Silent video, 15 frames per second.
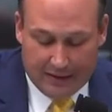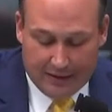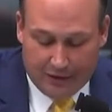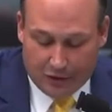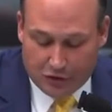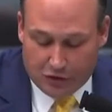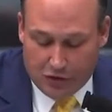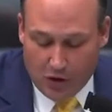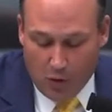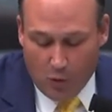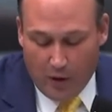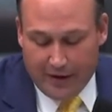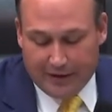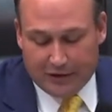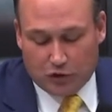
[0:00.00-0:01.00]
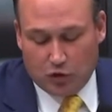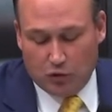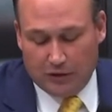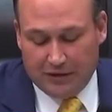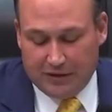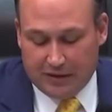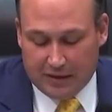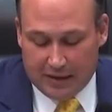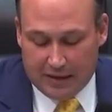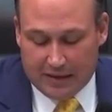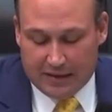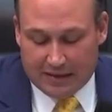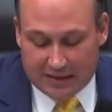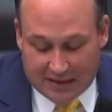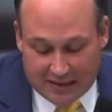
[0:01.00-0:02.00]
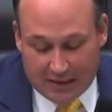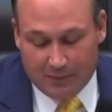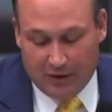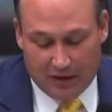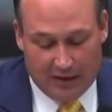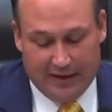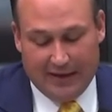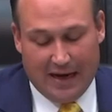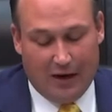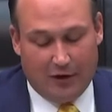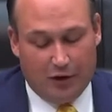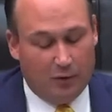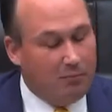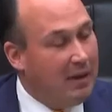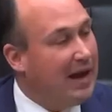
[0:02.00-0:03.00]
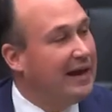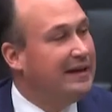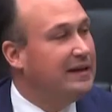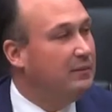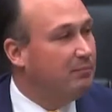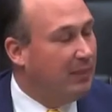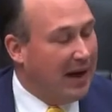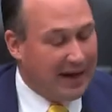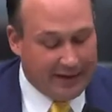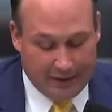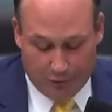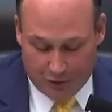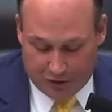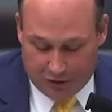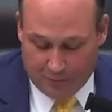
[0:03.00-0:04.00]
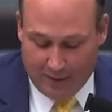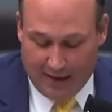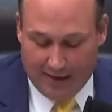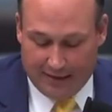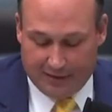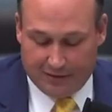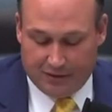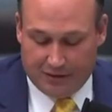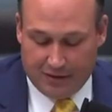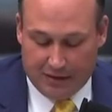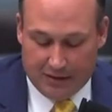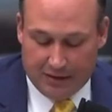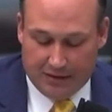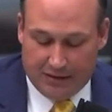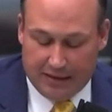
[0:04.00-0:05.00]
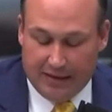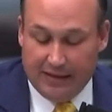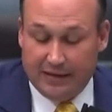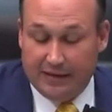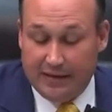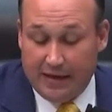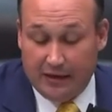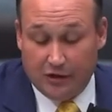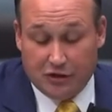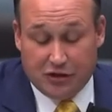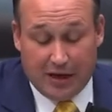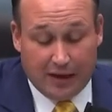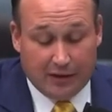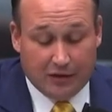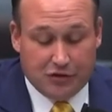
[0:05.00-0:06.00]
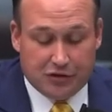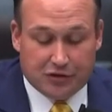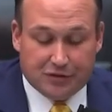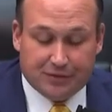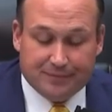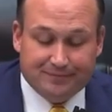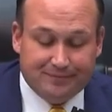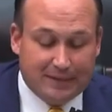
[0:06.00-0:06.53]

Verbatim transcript: There's no way to truly simulate how your mind and body responds to in the air challenges.